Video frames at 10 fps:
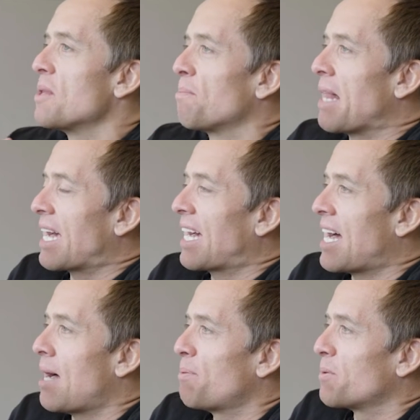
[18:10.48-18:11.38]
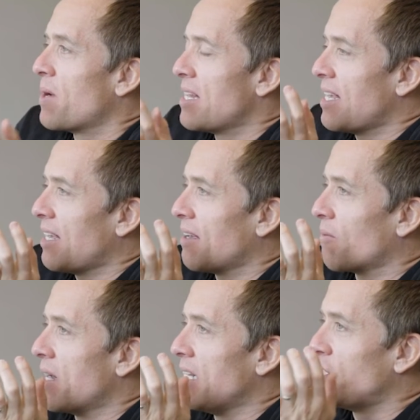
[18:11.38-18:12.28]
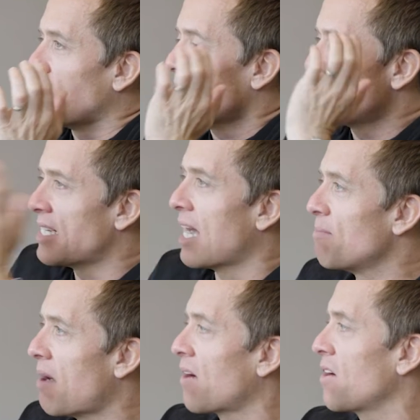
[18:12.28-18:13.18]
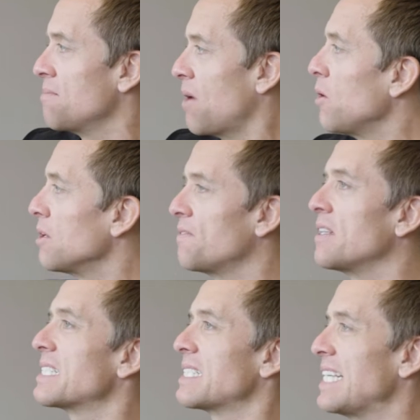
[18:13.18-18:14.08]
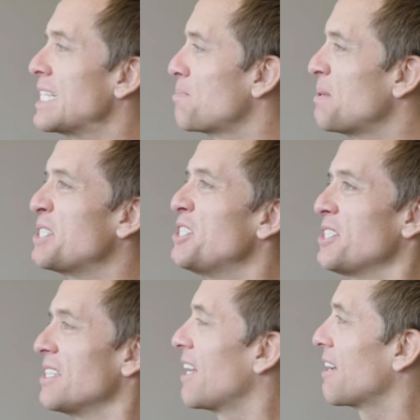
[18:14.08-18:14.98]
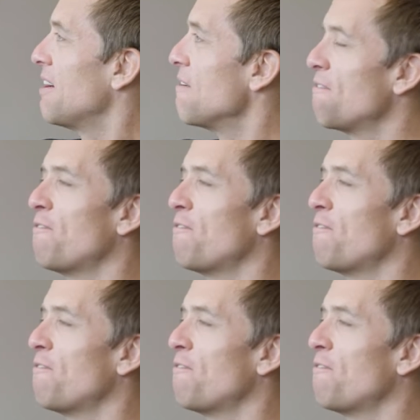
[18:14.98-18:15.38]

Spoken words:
on the black carpet when he chased down Mario Mola for like 6th position like